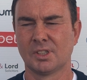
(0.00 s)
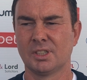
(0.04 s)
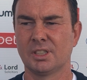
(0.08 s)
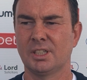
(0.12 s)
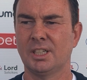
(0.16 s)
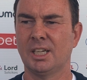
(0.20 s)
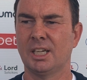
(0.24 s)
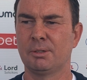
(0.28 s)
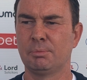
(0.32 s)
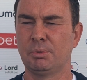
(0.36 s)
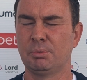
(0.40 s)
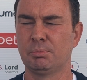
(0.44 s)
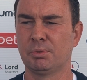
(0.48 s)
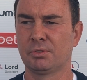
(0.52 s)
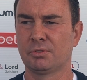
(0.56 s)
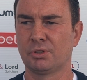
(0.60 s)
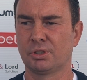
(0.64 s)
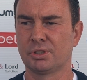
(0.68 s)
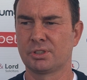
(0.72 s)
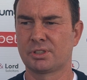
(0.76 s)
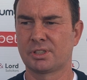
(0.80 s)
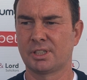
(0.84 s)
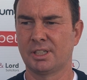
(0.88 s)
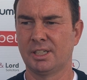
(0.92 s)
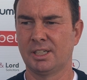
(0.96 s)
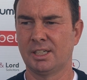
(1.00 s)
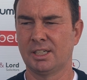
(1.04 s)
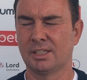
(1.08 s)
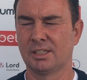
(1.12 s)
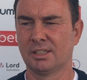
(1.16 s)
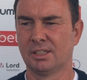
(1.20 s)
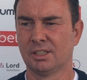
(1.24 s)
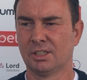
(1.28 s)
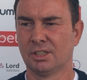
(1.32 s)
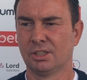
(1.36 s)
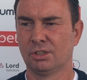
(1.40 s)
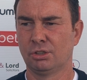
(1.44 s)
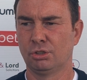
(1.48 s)
Yeah, I mean, we've got the
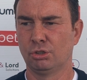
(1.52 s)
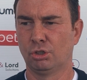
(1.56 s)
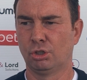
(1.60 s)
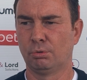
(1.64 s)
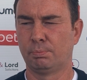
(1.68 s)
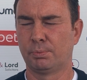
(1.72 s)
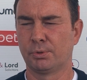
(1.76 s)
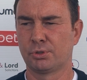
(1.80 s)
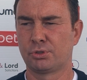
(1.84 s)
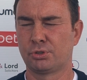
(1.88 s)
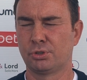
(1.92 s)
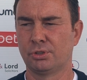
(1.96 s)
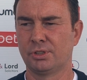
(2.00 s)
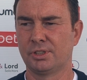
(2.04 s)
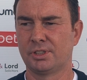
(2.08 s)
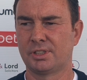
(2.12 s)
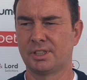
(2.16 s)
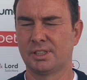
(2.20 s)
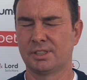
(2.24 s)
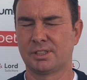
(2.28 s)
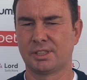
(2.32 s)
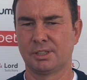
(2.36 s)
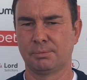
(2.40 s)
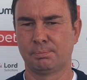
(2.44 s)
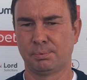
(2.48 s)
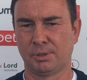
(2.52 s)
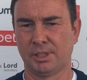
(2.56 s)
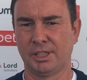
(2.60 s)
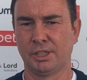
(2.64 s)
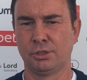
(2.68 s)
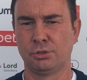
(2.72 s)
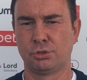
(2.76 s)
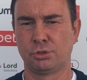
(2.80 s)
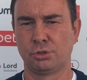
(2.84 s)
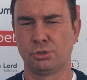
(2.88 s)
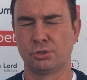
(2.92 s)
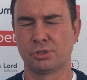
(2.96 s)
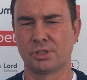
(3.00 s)
opportunity to play on
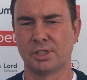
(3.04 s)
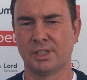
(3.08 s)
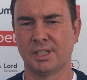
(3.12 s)
Tuesday